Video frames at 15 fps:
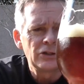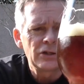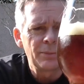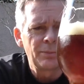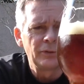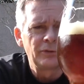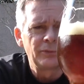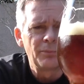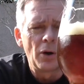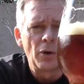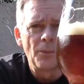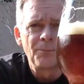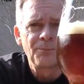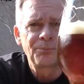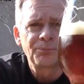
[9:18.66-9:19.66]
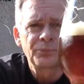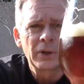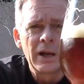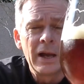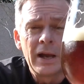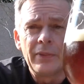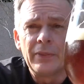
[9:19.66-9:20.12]
Shepherd's malt.
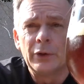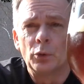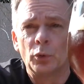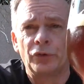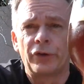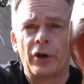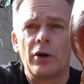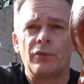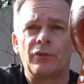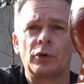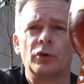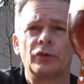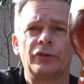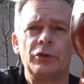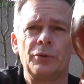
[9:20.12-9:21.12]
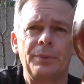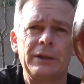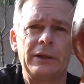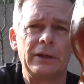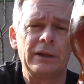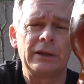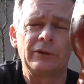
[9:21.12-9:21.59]
And then also, of course, you'll
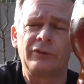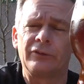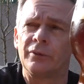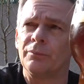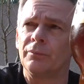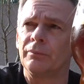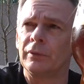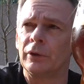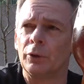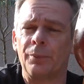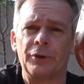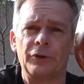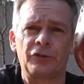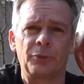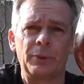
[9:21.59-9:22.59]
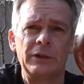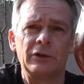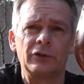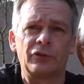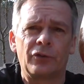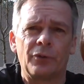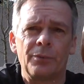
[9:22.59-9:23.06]
be getting some little bit of
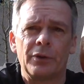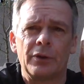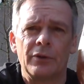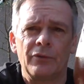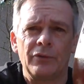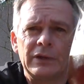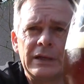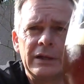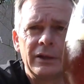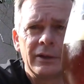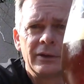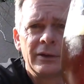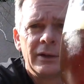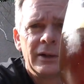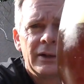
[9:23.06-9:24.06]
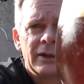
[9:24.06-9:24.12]
sweetness from the Vienna.